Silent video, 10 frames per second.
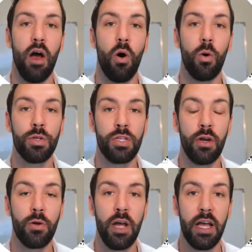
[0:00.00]

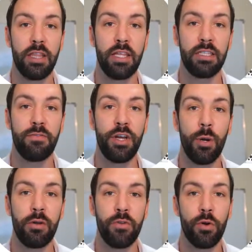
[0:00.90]
Also, this video,
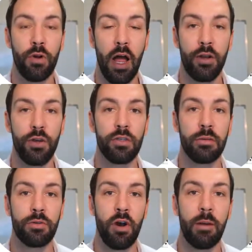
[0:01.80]
if you're a new
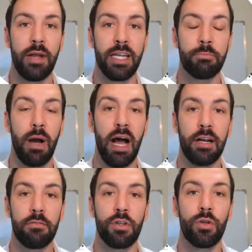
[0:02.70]
subscriber, is part of the